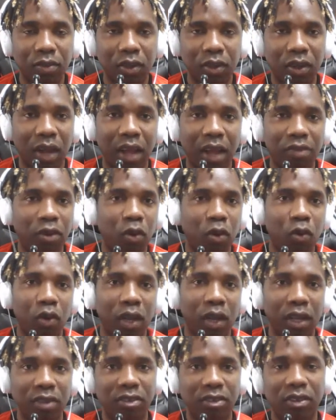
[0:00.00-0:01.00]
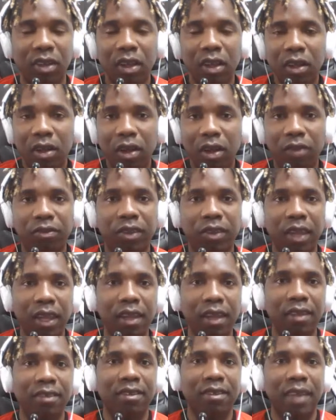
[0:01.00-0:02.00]
We could have a whole list of
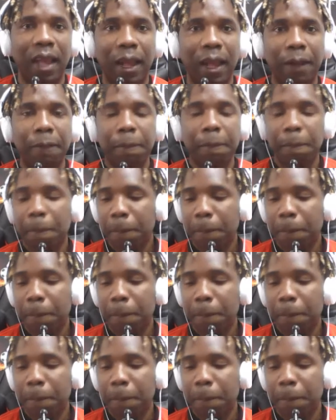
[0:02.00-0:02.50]
things that